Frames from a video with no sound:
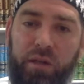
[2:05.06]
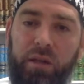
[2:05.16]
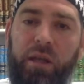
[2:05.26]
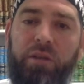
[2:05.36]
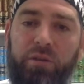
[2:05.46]
and a
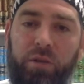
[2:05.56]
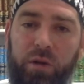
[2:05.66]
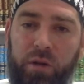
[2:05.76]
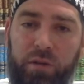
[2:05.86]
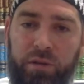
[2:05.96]
light to
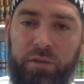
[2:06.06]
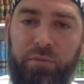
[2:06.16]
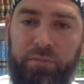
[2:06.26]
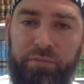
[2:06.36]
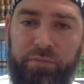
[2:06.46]
our hearts.
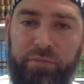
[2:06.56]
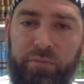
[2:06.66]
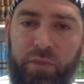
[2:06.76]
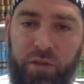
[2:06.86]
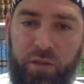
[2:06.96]

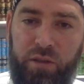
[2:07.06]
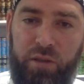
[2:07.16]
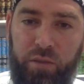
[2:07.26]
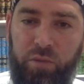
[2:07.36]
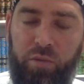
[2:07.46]
So this is
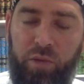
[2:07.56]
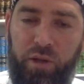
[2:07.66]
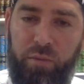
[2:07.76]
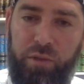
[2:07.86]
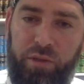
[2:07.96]
number one.
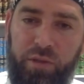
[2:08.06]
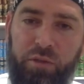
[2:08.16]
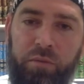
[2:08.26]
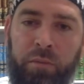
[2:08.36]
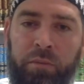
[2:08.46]
Number
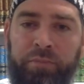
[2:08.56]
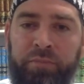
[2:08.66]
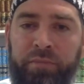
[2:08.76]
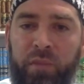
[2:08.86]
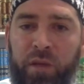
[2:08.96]
two
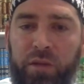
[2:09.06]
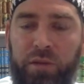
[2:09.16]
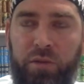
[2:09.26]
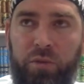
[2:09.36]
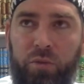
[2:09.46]
is
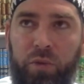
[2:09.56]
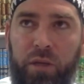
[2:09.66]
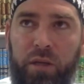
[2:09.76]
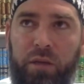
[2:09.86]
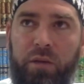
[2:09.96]
to
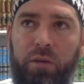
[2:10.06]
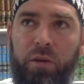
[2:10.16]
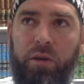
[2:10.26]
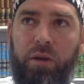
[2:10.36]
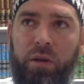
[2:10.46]
read
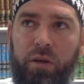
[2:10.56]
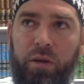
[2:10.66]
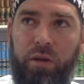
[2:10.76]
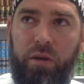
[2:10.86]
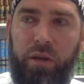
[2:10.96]
the
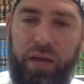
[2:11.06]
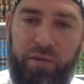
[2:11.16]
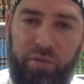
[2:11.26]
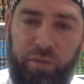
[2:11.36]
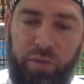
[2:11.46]

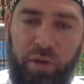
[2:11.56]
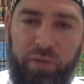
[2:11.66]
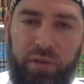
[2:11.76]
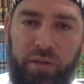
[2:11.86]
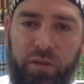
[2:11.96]
life of the
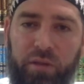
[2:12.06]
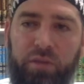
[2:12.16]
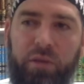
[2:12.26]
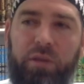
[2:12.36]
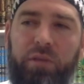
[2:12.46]
Prophet sallallahu
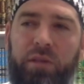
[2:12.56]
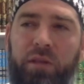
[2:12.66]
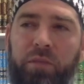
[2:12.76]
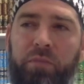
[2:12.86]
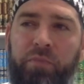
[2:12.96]
alaihi
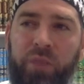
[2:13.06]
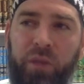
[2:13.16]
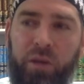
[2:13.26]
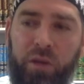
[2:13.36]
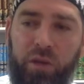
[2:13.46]
wasallam,
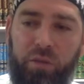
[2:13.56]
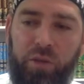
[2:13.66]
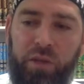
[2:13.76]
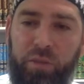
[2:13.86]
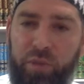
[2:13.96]

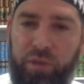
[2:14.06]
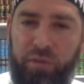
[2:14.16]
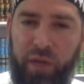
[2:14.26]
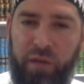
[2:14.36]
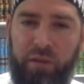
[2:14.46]
read the books of
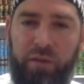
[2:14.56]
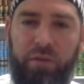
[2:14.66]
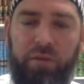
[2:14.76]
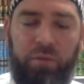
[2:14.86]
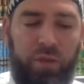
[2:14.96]

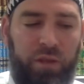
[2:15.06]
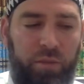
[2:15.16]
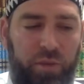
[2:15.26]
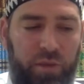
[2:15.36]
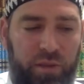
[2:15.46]
hadith, read the
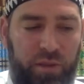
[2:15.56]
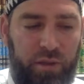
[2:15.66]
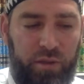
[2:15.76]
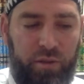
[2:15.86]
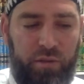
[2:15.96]
books
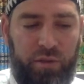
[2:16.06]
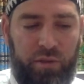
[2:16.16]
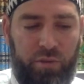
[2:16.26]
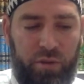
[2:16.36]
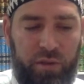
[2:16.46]
of the
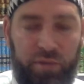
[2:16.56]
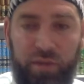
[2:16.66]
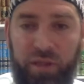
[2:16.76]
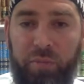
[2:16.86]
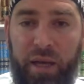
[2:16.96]
stories of the
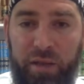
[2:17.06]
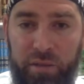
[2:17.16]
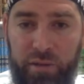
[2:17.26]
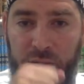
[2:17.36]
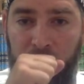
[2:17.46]

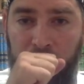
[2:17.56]
companions,